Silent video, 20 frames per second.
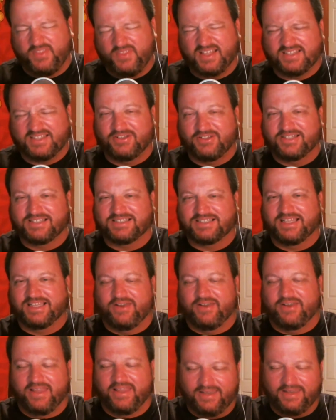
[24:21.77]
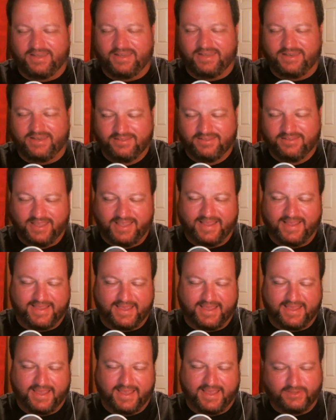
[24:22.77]
on his letterhead,
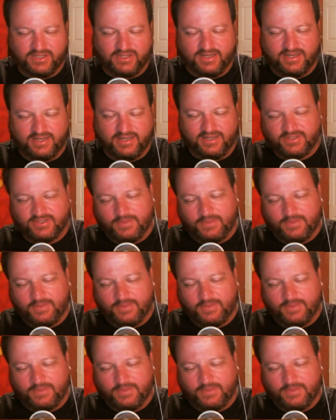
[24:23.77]
aka the Giant Ninja?